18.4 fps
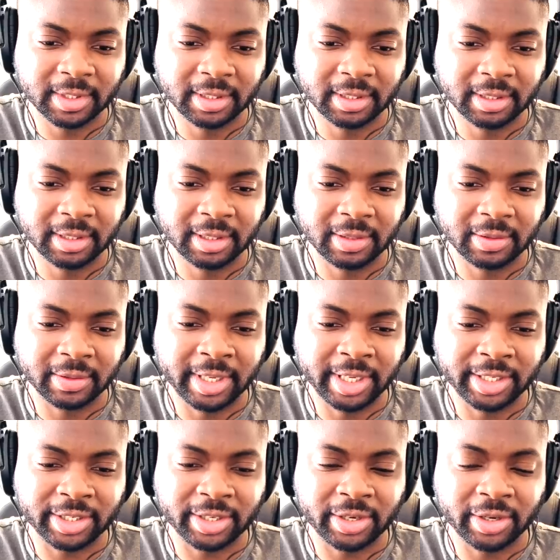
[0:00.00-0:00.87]
Oh,
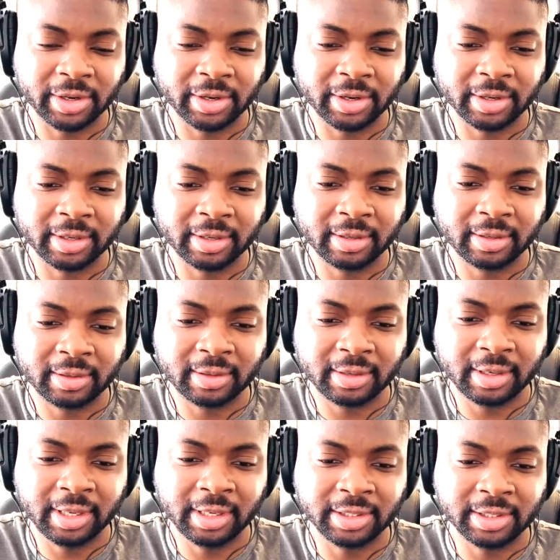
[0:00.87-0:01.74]
he's gone.
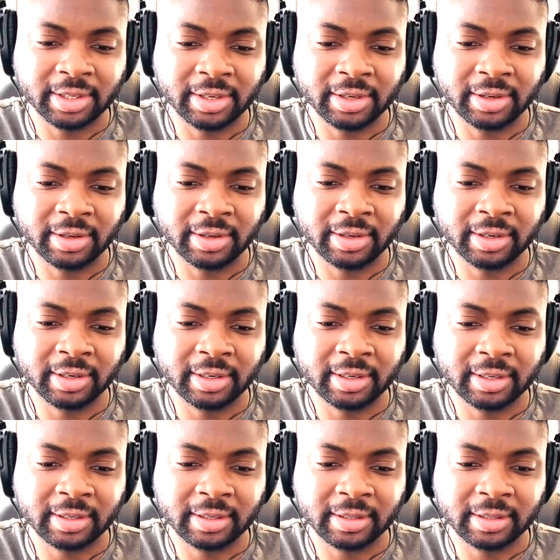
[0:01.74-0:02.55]
He's gone.